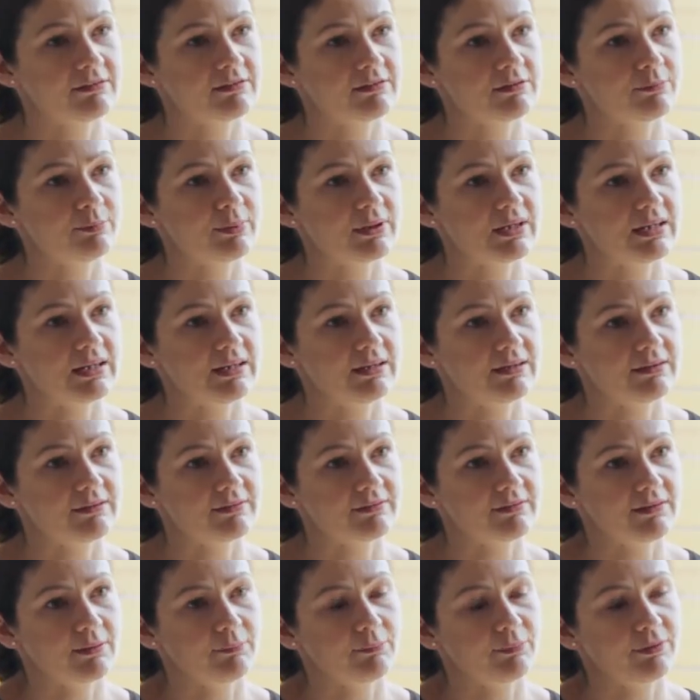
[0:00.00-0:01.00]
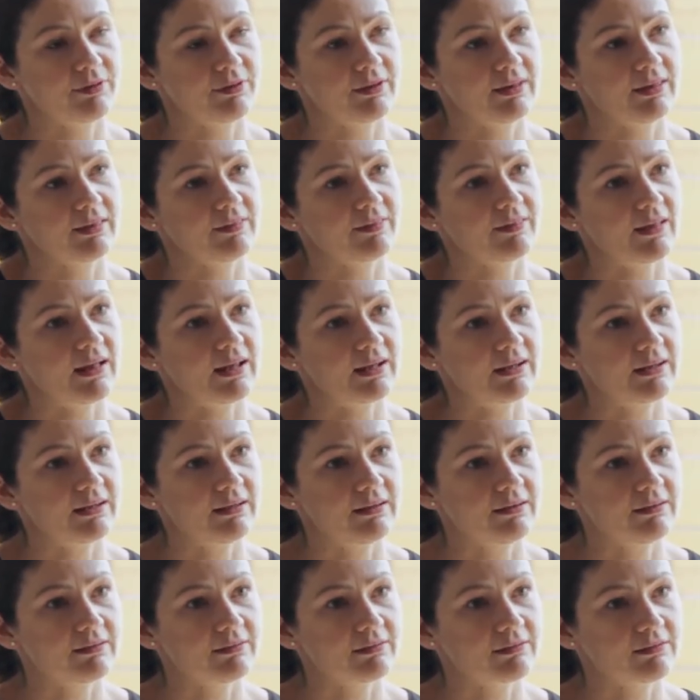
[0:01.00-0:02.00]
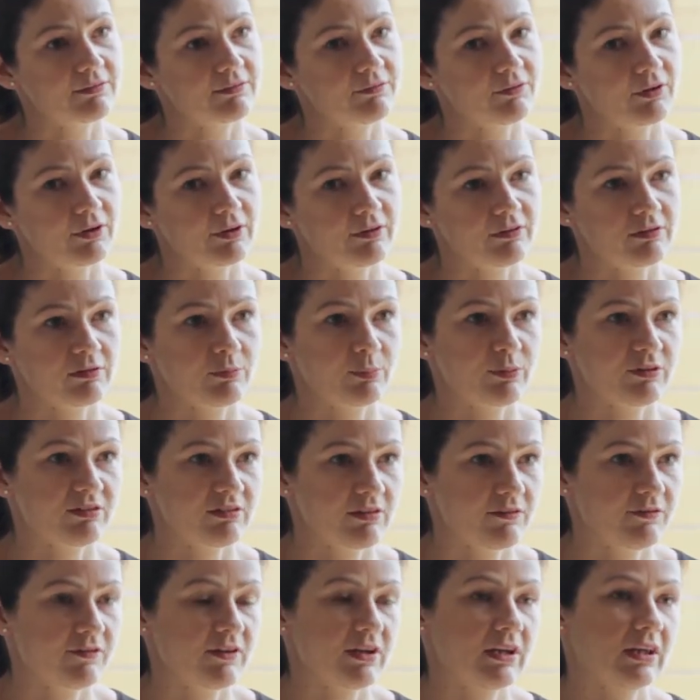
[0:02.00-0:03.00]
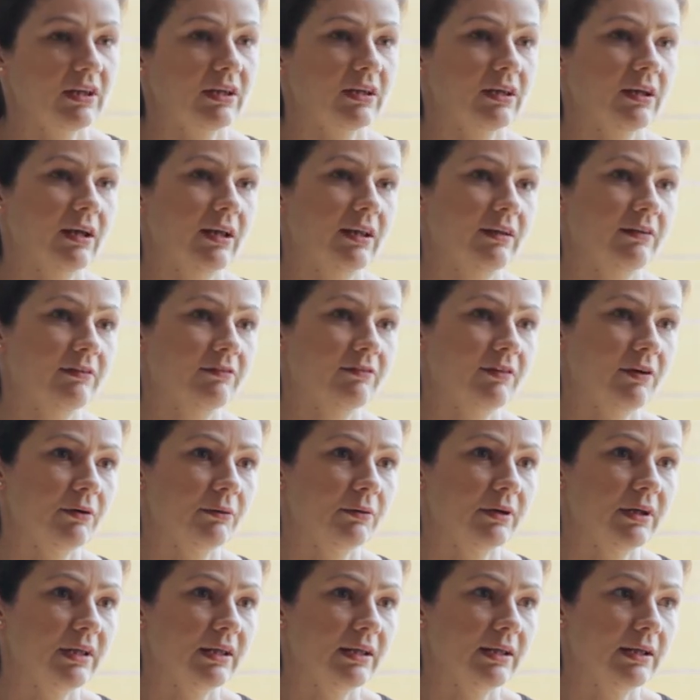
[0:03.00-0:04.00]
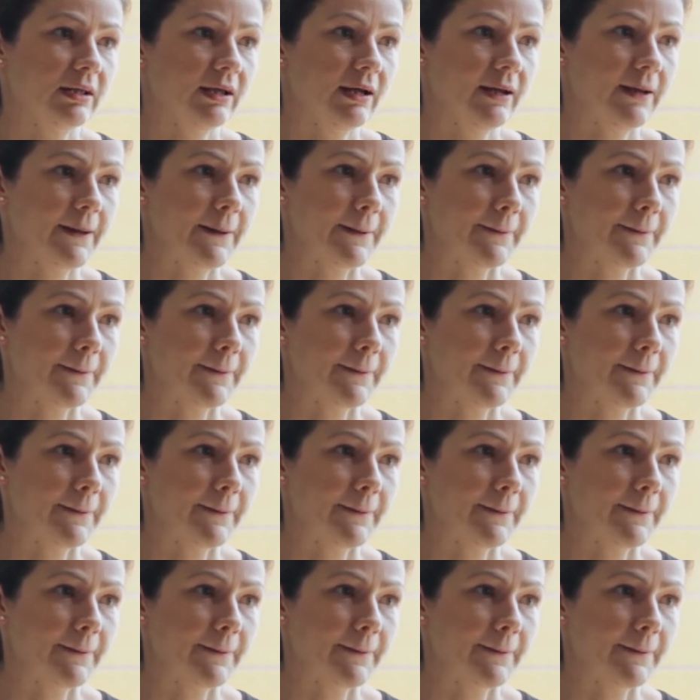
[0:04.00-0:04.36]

to be something that is very specific and very